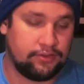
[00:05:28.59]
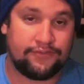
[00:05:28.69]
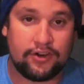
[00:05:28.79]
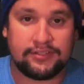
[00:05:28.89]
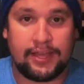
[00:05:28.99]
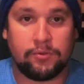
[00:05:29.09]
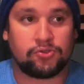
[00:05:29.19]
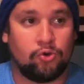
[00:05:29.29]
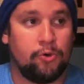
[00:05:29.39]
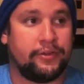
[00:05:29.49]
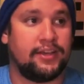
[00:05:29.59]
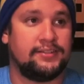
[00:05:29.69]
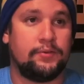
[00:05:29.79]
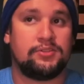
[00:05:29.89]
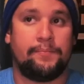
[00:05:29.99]
So the first day was cool
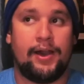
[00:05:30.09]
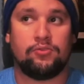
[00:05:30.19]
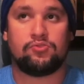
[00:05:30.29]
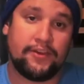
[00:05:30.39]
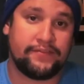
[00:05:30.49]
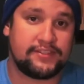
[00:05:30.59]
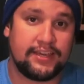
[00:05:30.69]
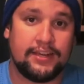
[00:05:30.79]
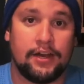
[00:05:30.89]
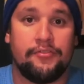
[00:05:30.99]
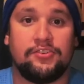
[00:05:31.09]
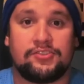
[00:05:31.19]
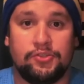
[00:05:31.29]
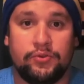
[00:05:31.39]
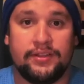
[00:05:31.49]
because there was about 15 other
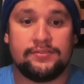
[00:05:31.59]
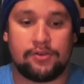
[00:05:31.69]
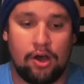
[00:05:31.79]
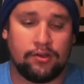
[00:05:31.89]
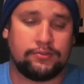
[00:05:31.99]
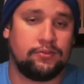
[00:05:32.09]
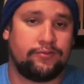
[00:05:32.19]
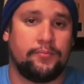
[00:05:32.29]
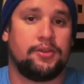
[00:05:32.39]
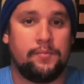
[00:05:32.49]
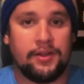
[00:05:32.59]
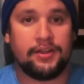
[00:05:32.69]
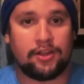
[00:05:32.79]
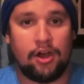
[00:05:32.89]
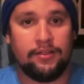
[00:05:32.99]
students also from
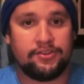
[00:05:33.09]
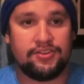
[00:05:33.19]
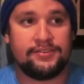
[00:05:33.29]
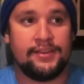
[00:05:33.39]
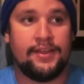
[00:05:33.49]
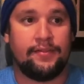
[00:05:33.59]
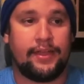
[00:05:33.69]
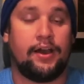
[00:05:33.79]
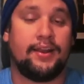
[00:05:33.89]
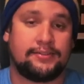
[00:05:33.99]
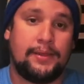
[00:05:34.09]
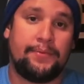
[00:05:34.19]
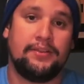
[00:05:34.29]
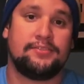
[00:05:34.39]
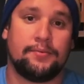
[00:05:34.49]
community colleges that got
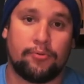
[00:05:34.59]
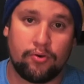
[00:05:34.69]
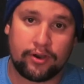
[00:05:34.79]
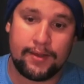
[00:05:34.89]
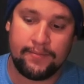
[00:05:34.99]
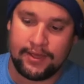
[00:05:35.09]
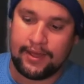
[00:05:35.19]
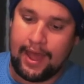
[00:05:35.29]
accepted into the program,